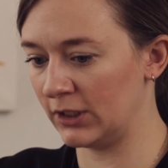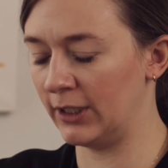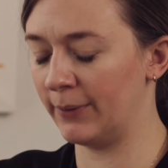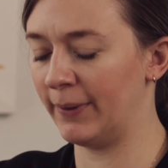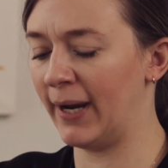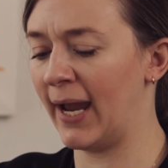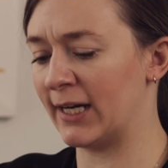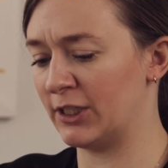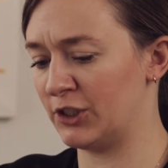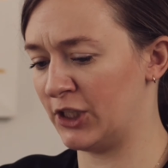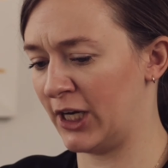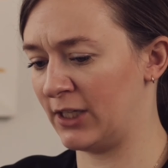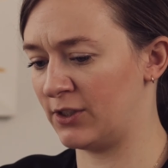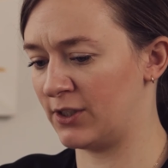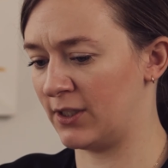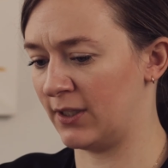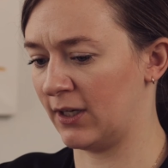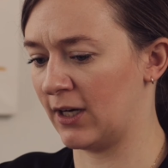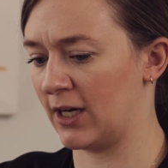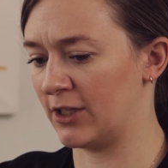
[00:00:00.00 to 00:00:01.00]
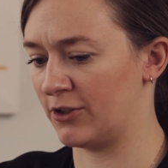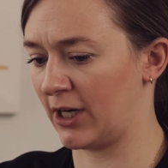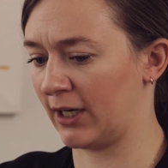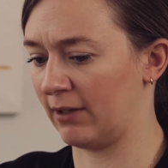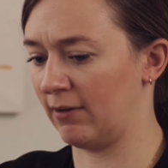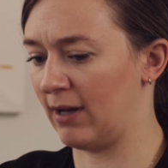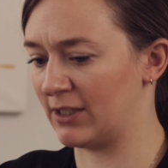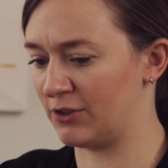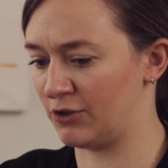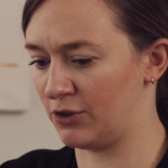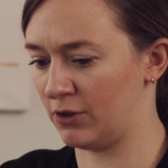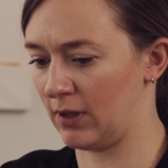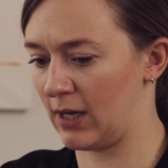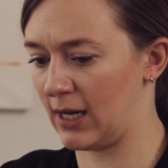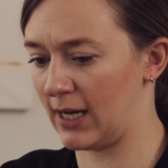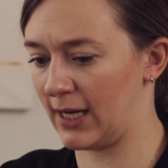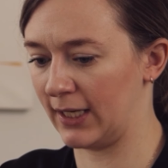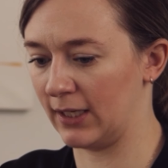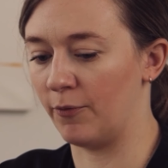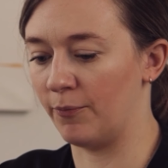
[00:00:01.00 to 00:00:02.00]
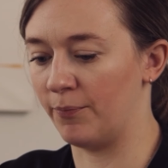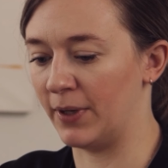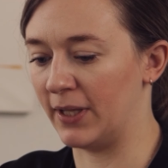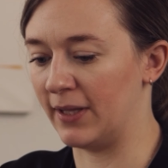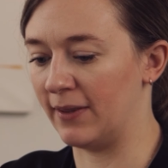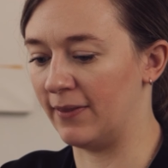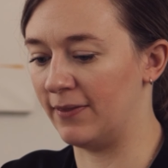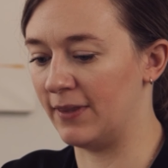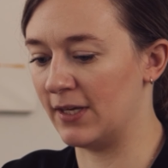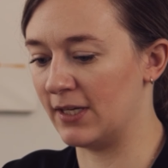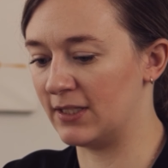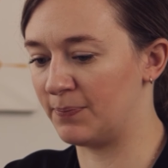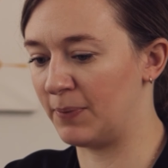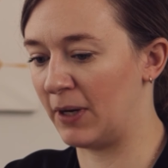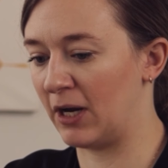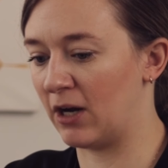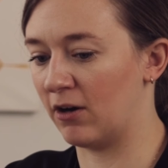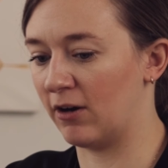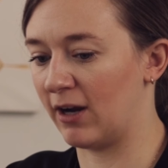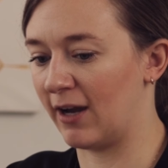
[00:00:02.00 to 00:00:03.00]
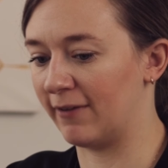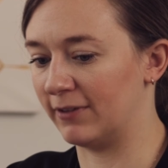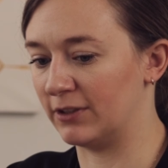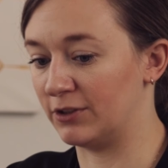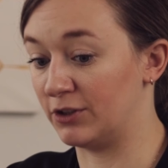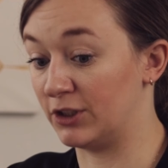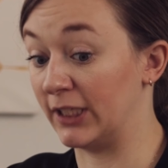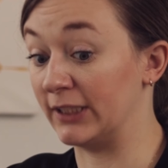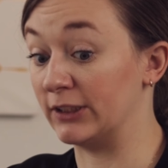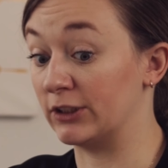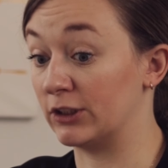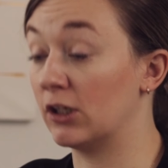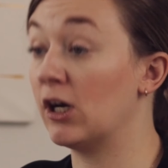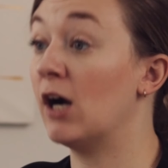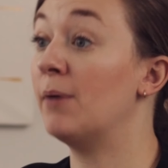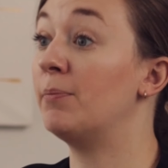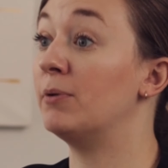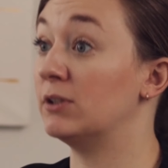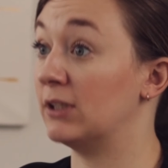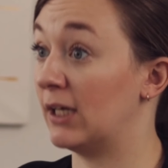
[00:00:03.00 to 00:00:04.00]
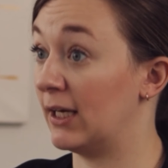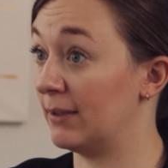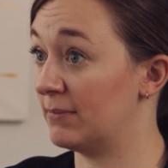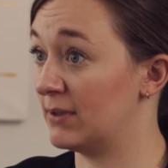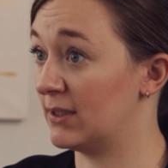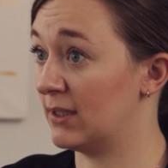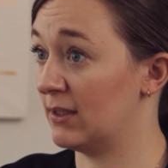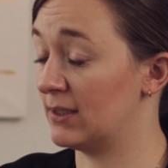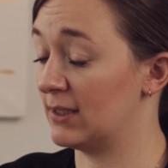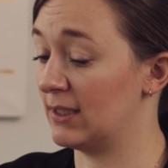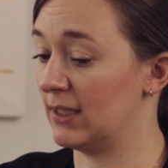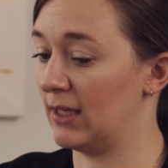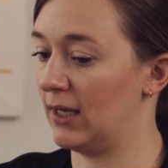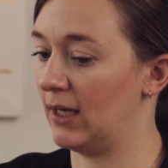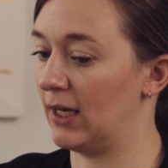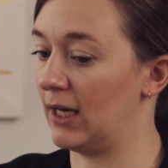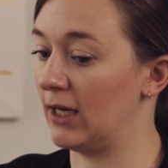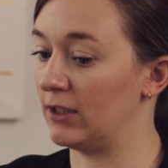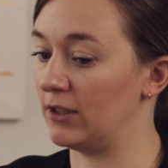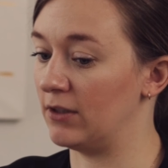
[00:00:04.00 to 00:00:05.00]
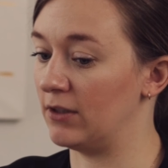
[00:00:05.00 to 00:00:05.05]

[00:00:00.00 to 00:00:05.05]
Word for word: you know, we had a change to the contract last July, but this paragraph has changed a couple times since then. Yeah. It